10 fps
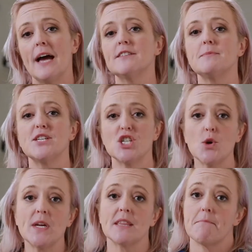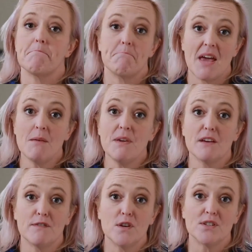We have to be showing them
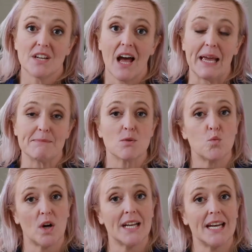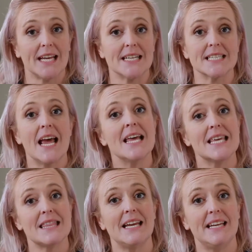maybe a few times what it is
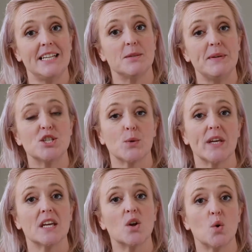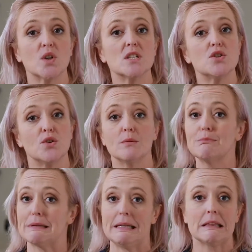that they need to be doing in order to
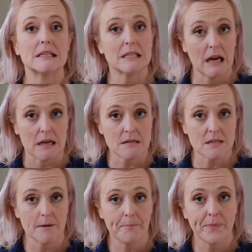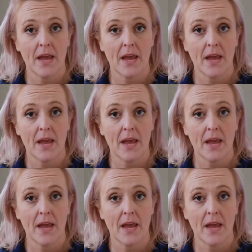complete the task.